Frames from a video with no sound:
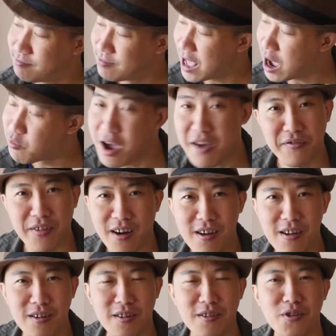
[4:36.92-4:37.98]

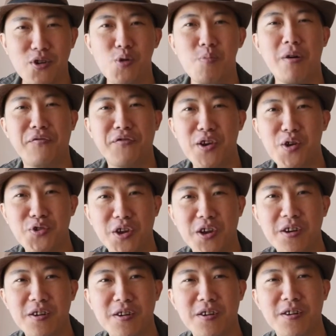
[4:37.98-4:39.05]
However,
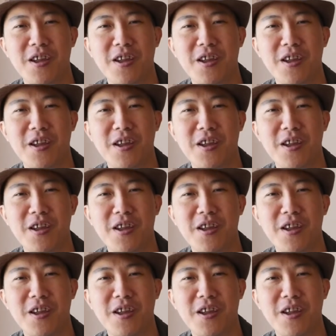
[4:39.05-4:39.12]
Fusion